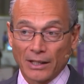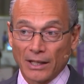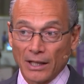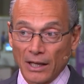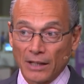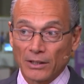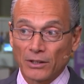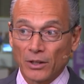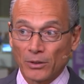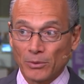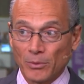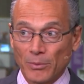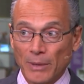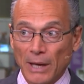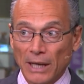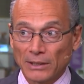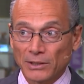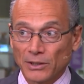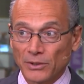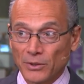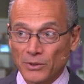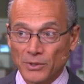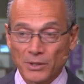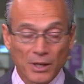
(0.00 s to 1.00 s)
again, going
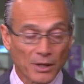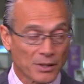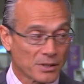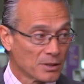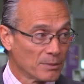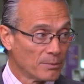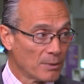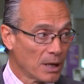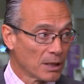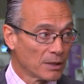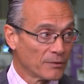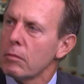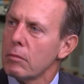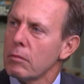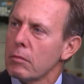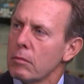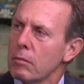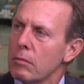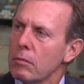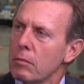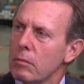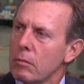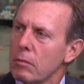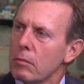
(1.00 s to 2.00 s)
back to those custom
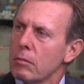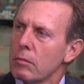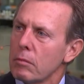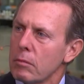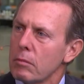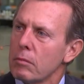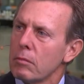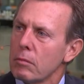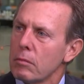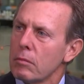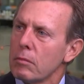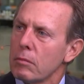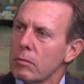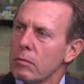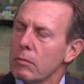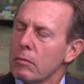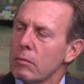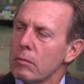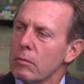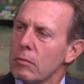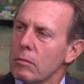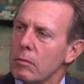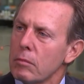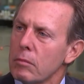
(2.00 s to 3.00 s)
modifications that I was talking
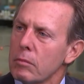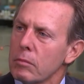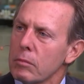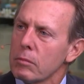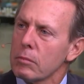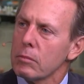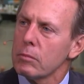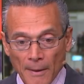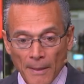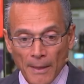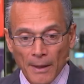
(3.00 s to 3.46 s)
about earlier,